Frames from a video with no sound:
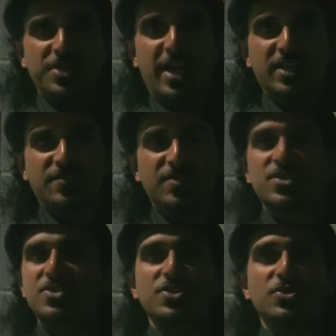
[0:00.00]

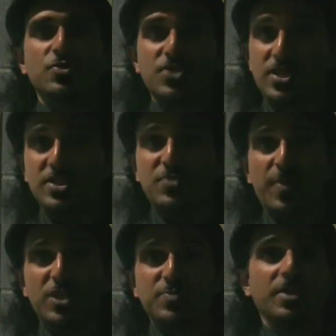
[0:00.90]
activist is the dude sitting in his
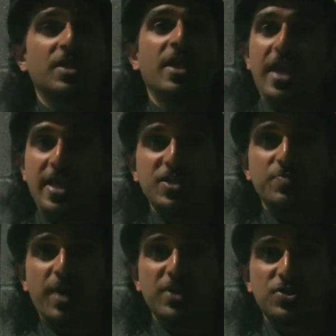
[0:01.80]
basement in his
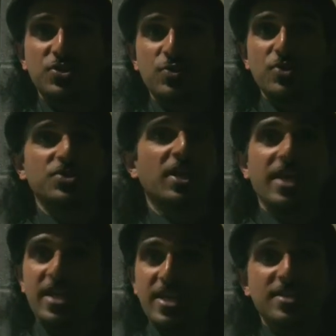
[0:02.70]
boxer shorts,
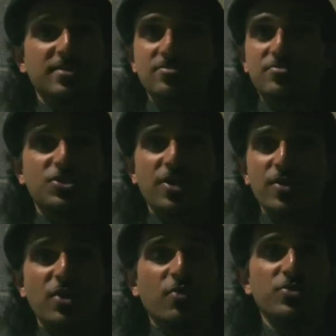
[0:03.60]
eating
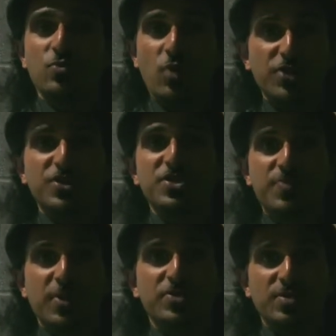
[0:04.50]
Cheerios and watching
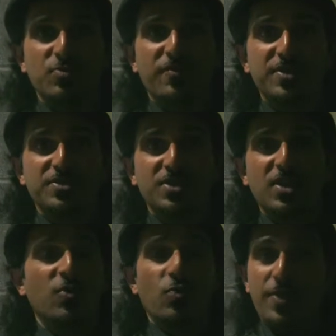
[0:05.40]
conspiracy movies.
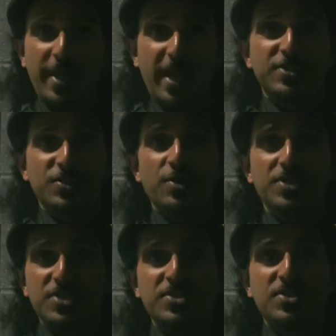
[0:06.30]
When that's your
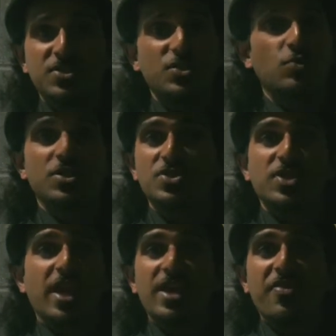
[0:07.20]
existence, you can
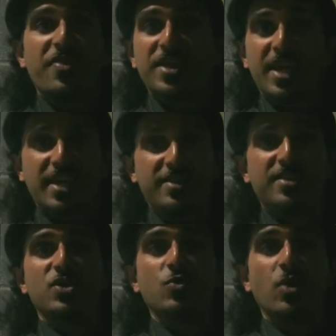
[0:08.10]
say and think
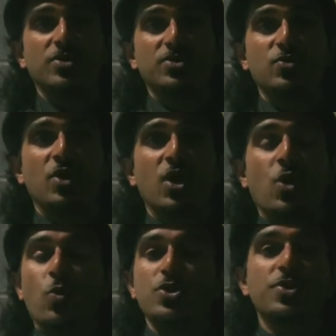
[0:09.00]
anything you want to.
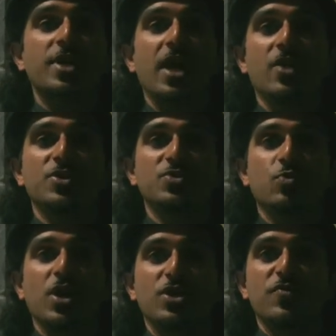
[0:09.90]
When you're
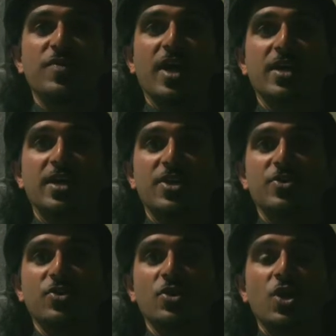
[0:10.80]
KRS One, you've got to
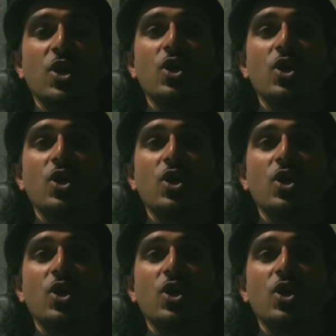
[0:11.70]
either